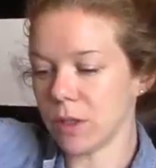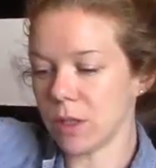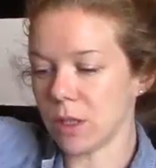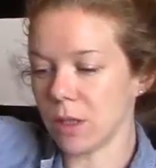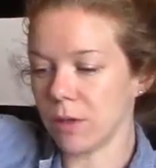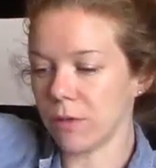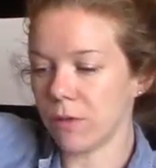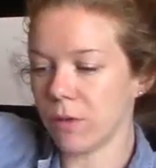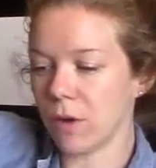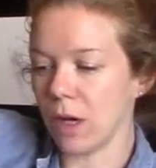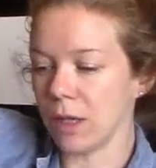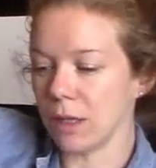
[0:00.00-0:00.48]
to
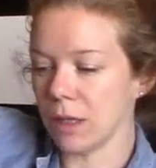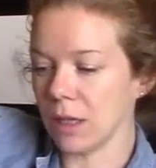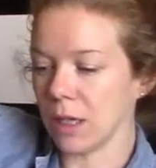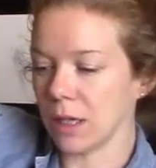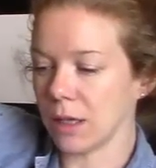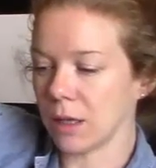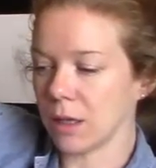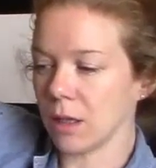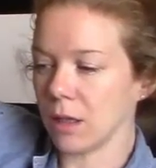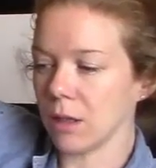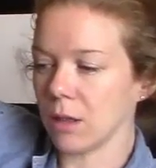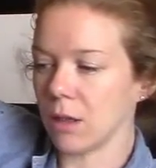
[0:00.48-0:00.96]
the front.
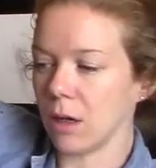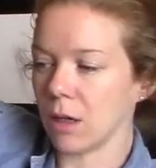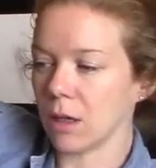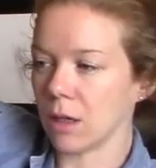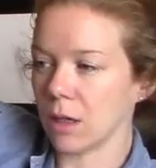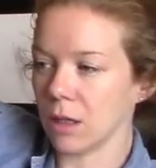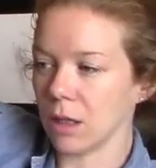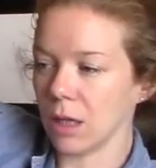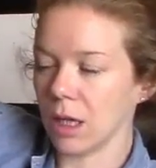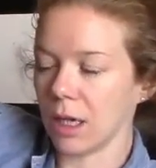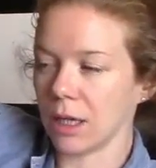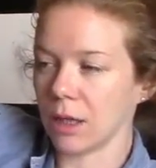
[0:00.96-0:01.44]
Like, the
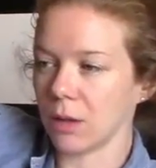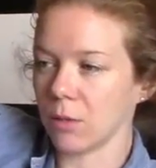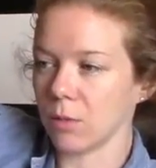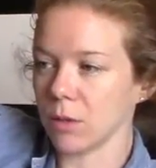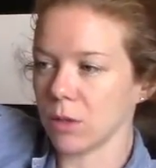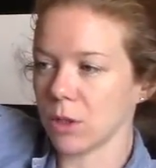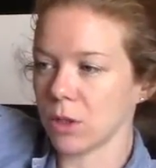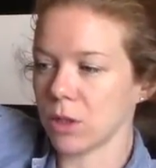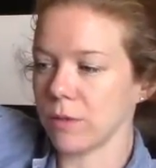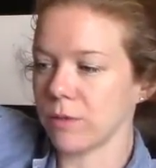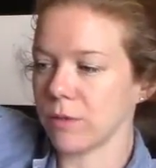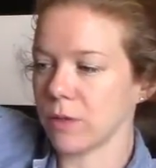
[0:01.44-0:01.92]
longer length will
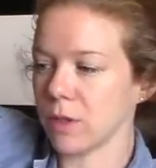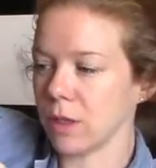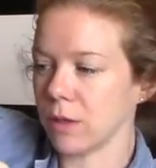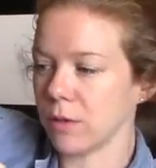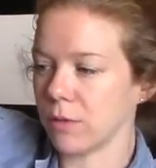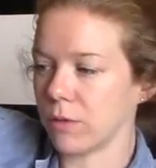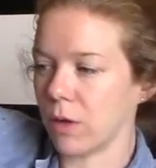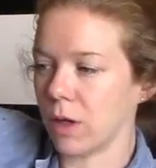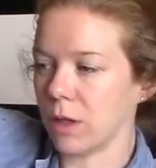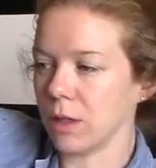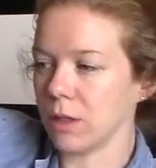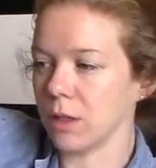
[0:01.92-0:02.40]
shift to the
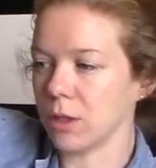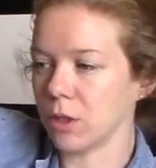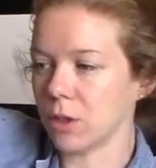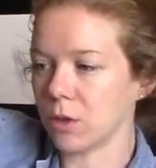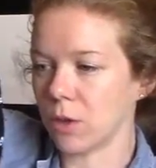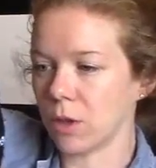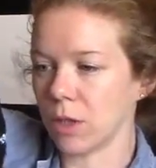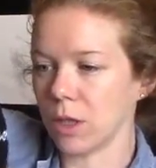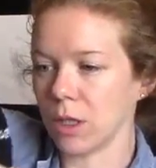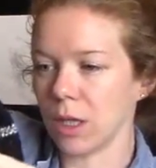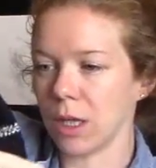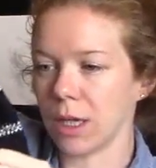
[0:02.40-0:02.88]
front and the
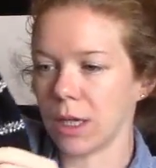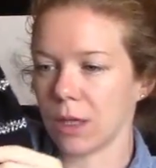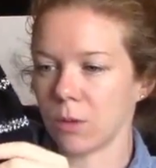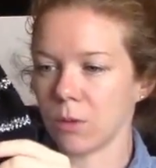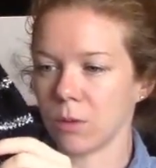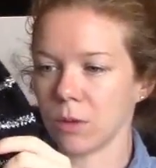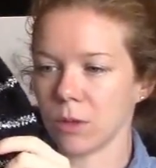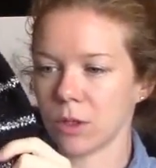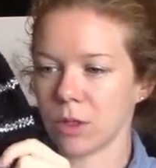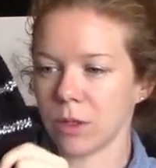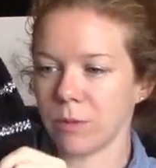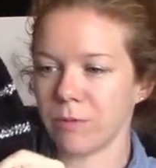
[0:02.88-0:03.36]
shorter length
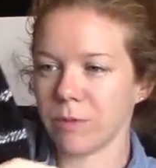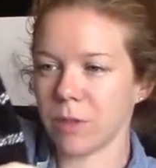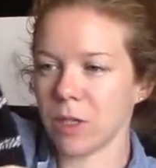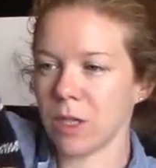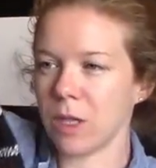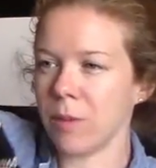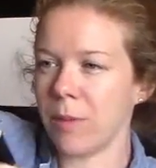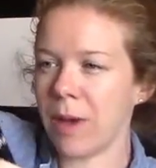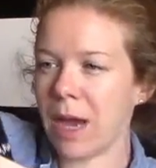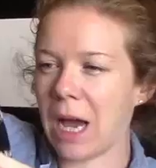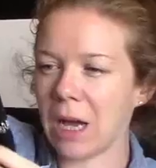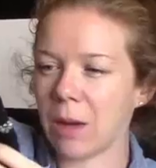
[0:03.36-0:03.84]
will shift to
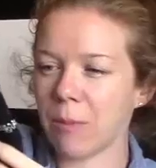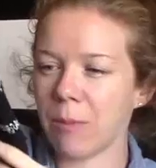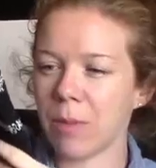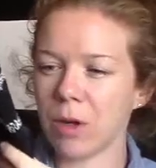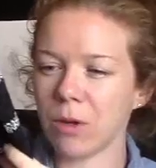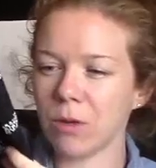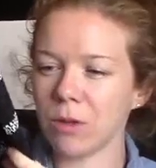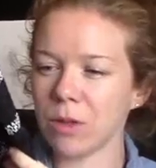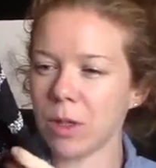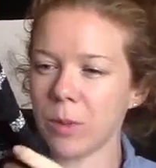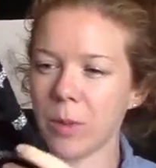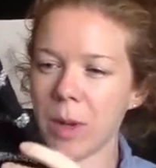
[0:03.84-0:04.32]
the back, but
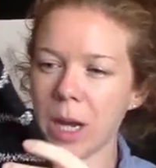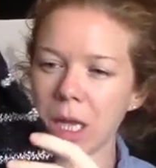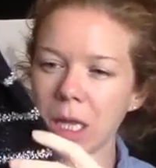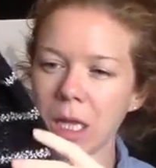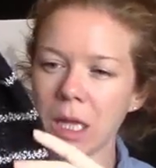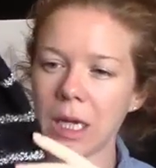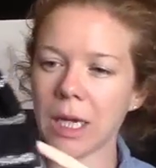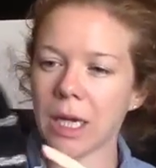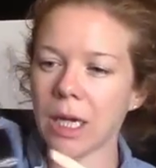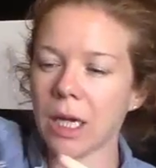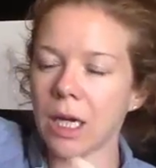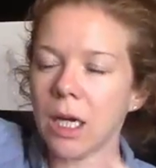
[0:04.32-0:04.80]
only by
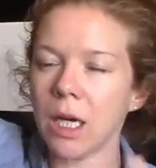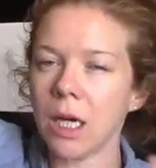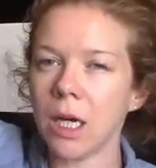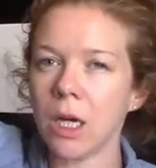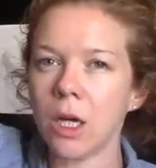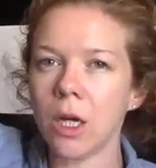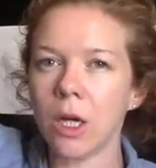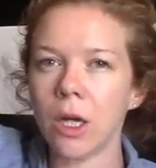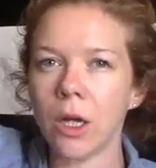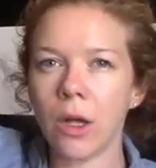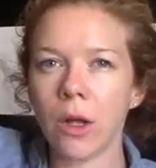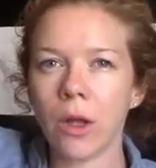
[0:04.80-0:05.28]
like
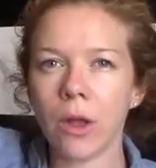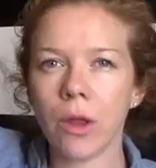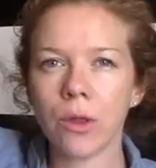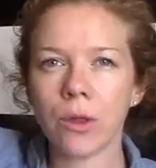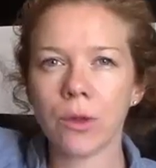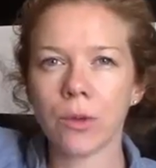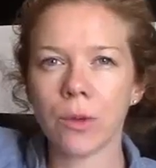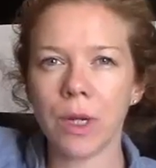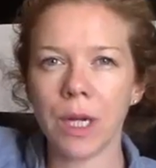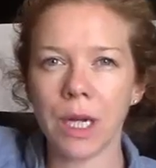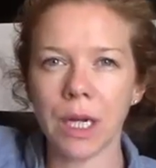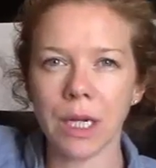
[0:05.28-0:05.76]

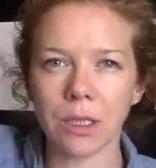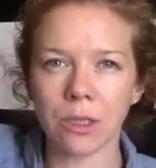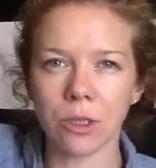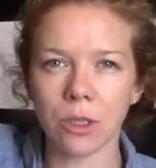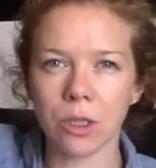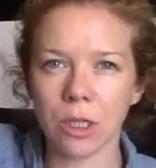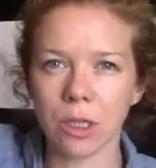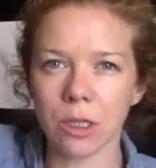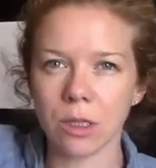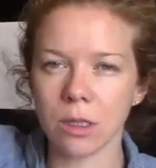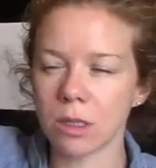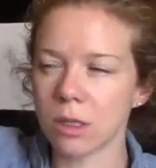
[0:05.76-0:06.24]
3
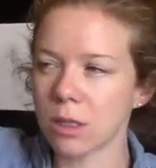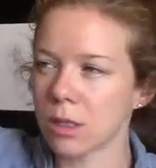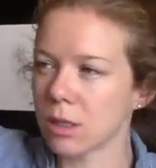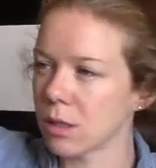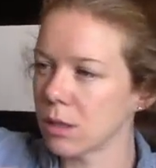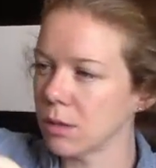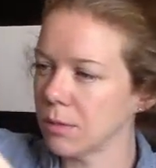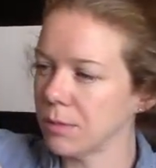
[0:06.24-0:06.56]
inches.